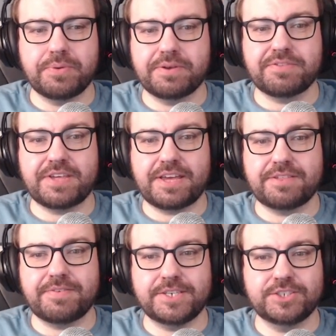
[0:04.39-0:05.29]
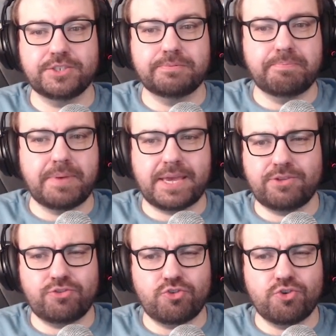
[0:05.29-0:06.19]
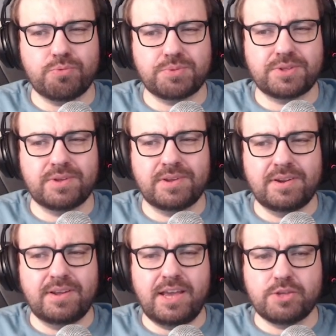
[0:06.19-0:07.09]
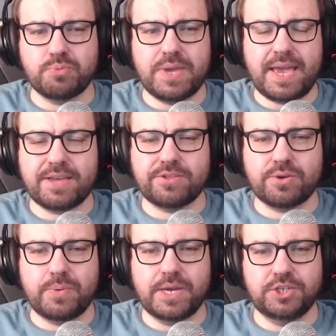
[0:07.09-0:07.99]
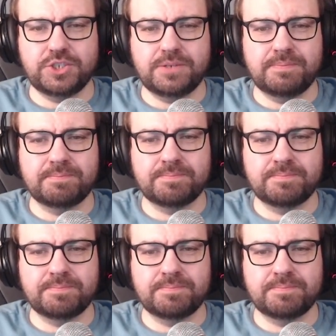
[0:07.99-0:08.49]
one of science fiction's biggest tropes, as we ask the question,